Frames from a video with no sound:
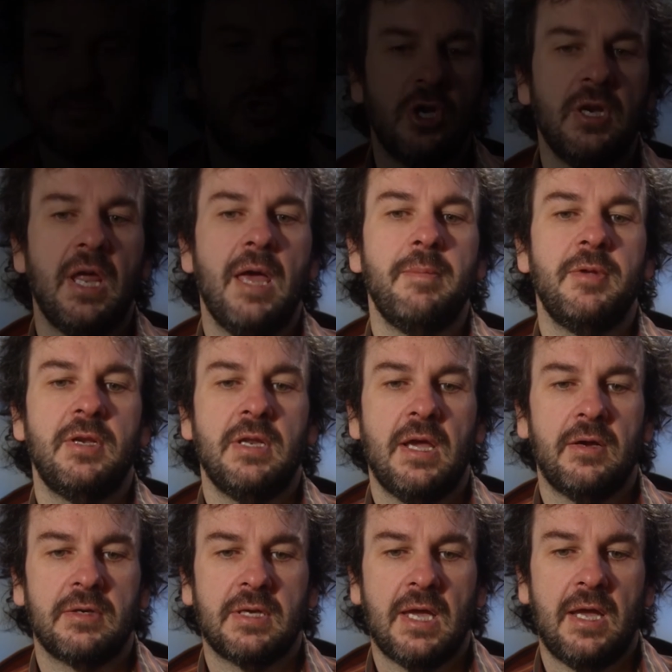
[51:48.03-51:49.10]
John Hubbard,
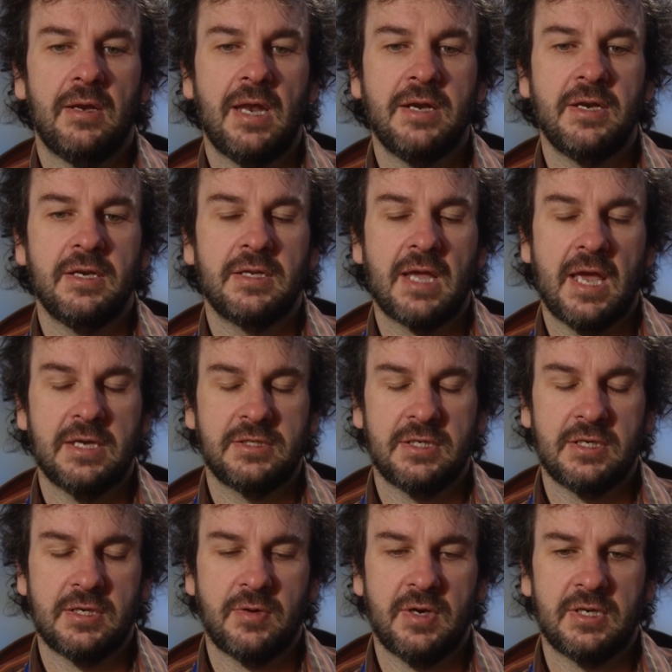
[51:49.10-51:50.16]
our London
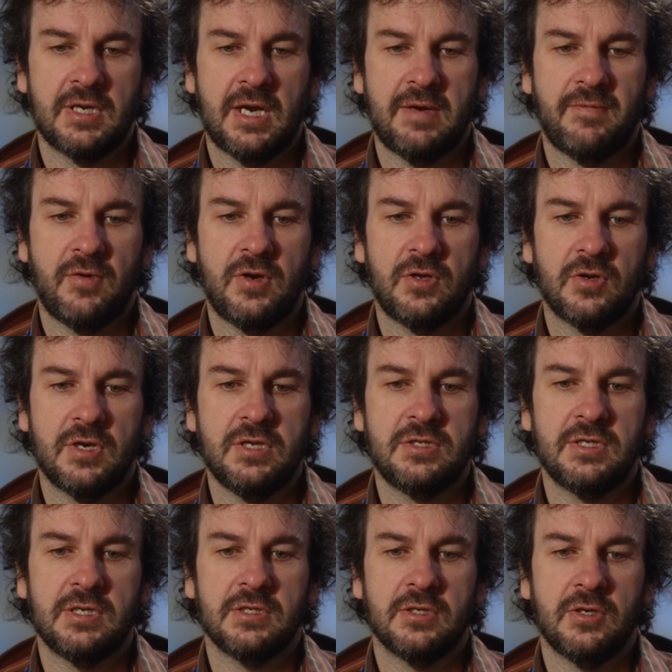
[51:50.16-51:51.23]
casting director, had very good
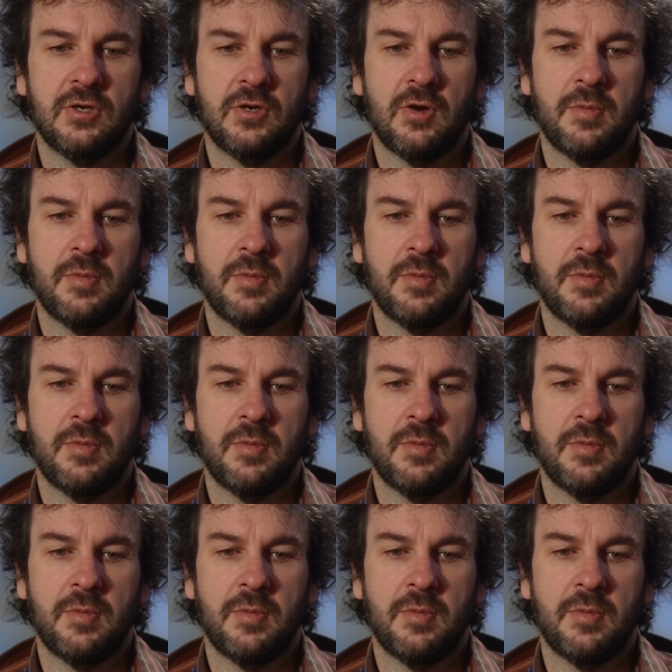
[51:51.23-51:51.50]
instincts in her.